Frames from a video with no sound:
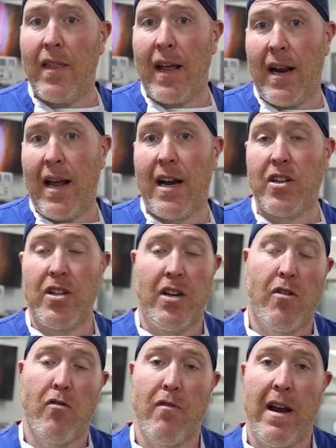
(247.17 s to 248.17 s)
that it actually
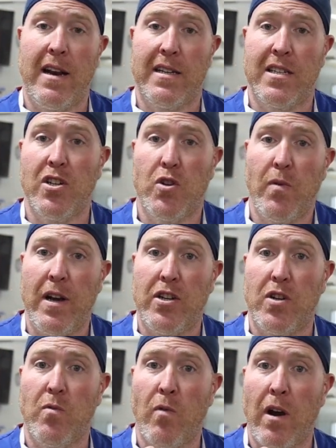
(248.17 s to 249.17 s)
created a
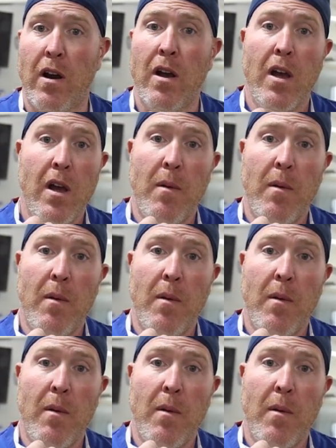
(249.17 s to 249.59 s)
situation where